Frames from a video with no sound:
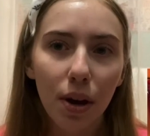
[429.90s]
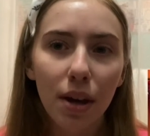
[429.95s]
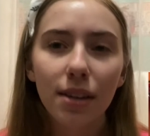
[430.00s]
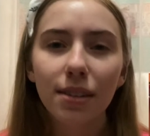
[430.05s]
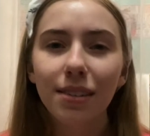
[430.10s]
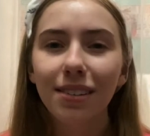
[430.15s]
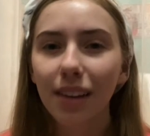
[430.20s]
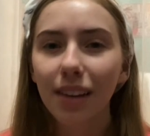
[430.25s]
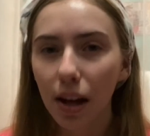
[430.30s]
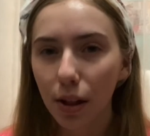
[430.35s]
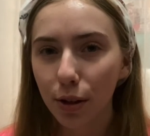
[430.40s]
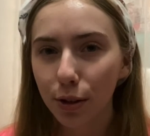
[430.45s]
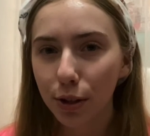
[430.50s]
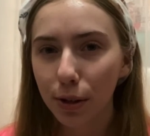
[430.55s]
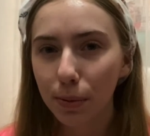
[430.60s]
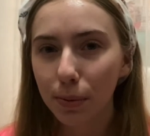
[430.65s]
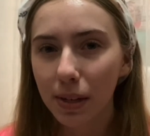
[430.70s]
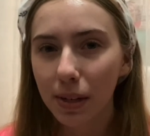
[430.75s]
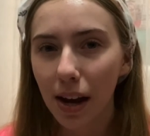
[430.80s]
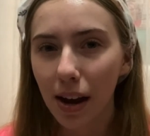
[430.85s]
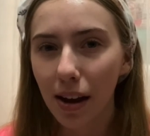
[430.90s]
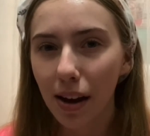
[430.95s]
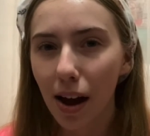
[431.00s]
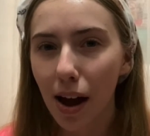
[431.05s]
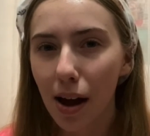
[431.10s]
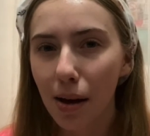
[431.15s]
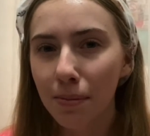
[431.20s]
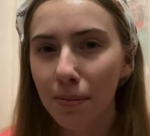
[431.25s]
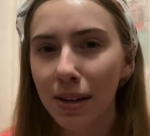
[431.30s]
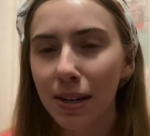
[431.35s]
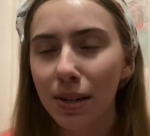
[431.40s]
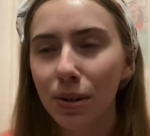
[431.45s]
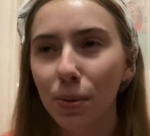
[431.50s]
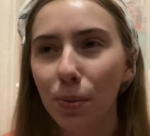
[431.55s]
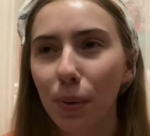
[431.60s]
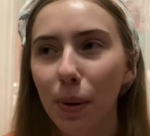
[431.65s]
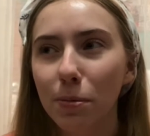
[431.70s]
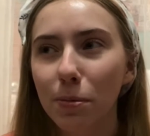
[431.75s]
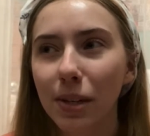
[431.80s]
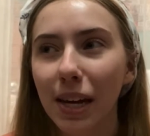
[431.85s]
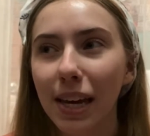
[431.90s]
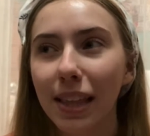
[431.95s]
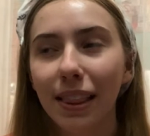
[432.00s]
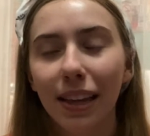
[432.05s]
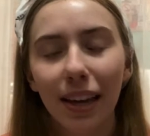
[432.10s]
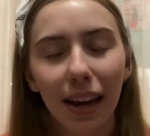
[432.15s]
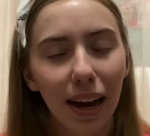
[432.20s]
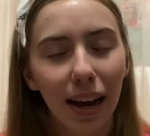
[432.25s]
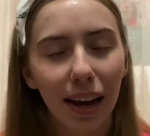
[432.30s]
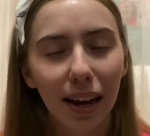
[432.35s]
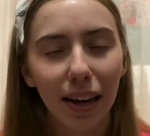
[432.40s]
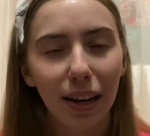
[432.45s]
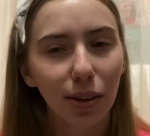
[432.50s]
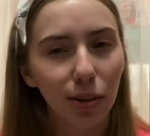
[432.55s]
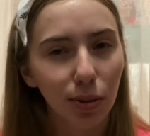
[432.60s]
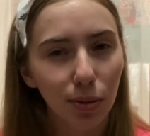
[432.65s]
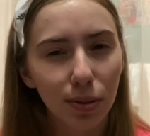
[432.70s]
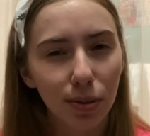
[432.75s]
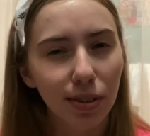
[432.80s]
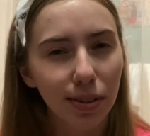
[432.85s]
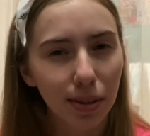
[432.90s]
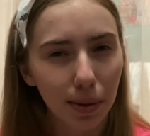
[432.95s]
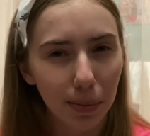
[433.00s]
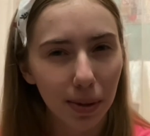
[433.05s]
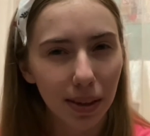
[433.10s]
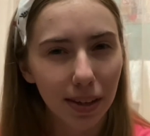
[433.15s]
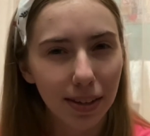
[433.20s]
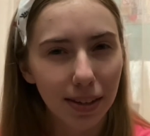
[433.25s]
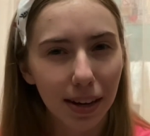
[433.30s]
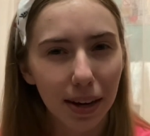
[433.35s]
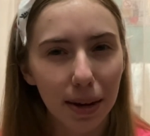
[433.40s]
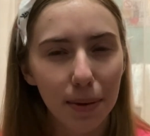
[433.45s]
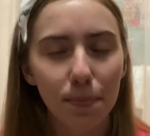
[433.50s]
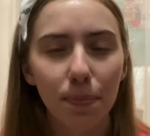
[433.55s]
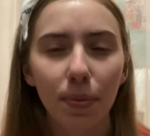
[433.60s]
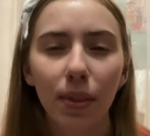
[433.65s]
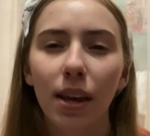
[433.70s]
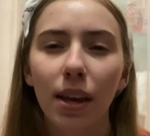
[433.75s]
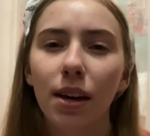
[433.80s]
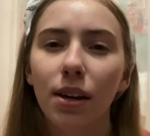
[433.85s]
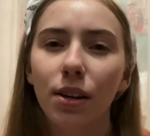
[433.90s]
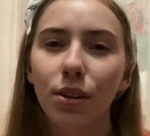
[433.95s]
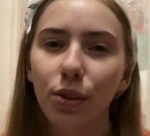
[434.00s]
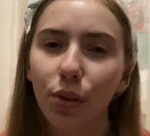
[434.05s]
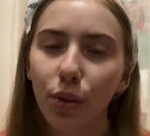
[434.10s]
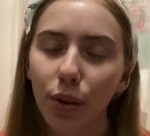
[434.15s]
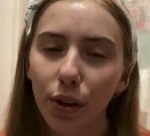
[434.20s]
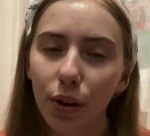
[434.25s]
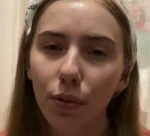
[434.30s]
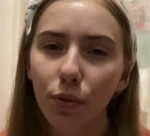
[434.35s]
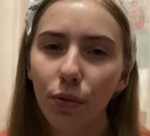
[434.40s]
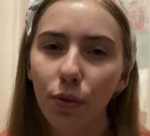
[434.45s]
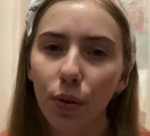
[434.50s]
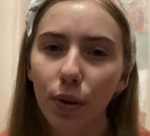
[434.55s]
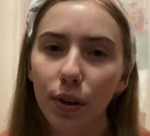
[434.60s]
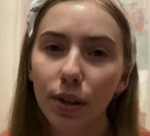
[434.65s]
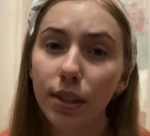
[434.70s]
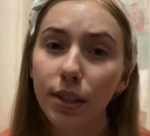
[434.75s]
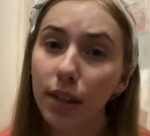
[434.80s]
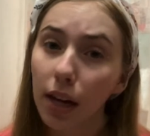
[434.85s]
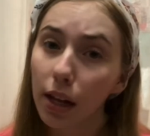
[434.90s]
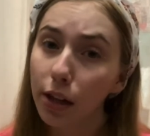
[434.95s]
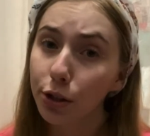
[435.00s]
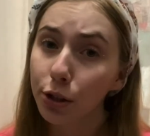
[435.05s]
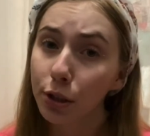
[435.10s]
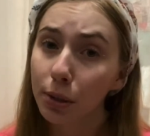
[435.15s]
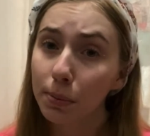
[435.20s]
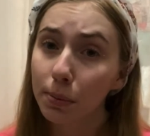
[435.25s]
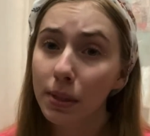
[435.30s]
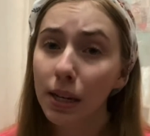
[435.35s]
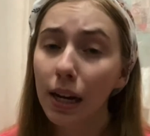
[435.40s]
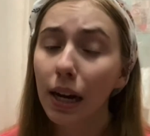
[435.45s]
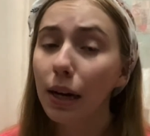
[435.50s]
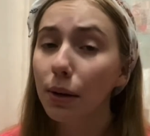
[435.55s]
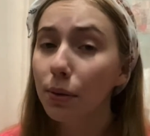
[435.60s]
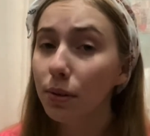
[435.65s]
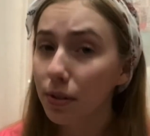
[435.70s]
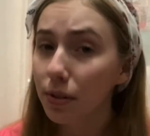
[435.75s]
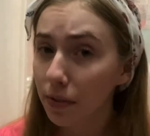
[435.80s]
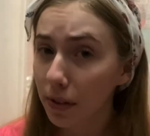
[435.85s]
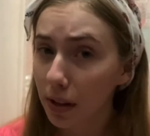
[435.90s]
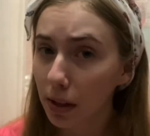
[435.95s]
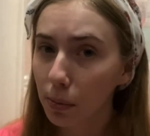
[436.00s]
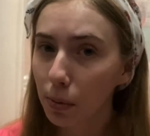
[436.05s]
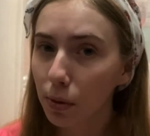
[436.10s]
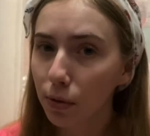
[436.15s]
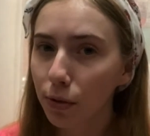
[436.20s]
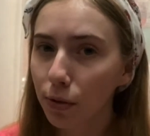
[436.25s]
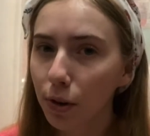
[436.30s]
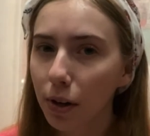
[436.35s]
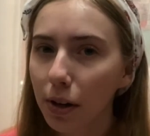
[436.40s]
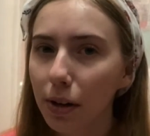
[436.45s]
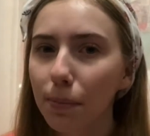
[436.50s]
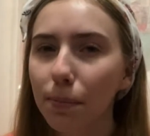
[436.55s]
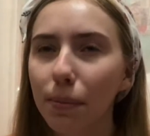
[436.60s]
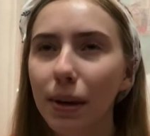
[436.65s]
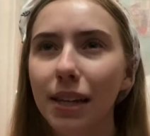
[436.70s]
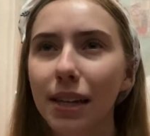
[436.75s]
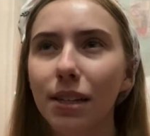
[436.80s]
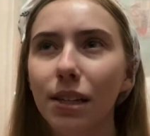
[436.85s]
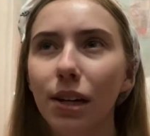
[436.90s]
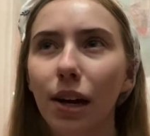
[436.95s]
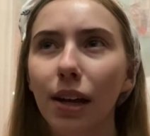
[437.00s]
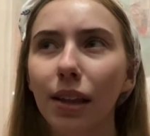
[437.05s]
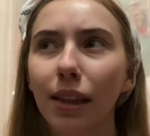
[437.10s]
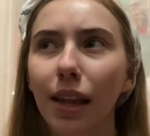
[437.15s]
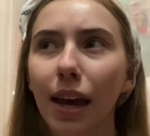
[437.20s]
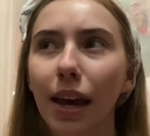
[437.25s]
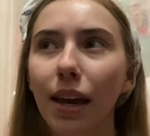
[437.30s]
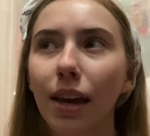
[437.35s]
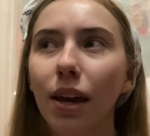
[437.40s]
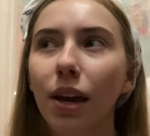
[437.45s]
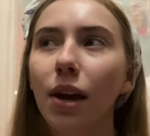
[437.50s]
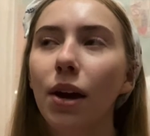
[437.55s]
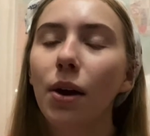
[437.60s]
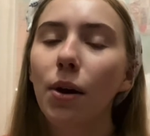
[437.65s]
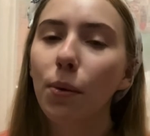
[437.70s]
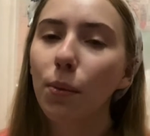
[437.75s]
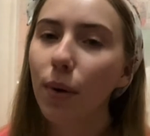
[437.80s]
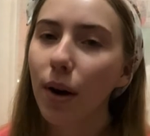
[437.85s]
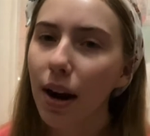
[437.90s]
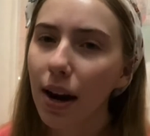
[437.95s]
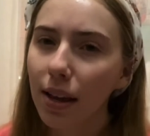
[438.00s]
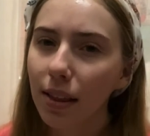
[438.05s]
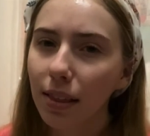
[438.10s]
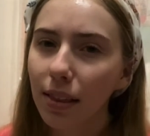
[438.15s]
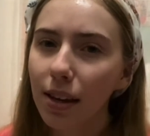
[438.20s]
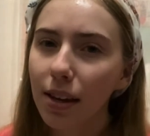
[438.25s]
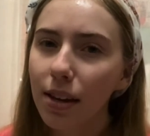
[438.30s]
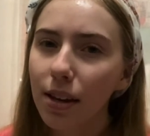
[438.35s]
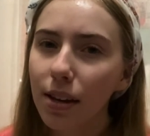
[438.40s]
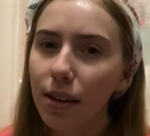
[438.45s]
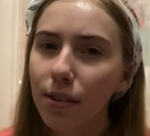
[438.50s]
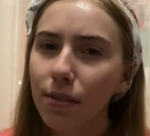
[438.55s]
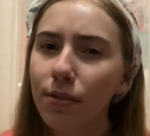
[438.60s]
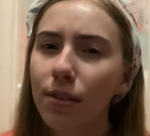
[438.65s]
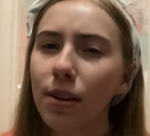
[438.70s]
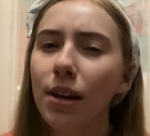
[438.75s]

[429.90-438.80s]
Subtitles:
scholarships.com is a website that I use some of the time to look for scholarships that I was available for based on like where I live,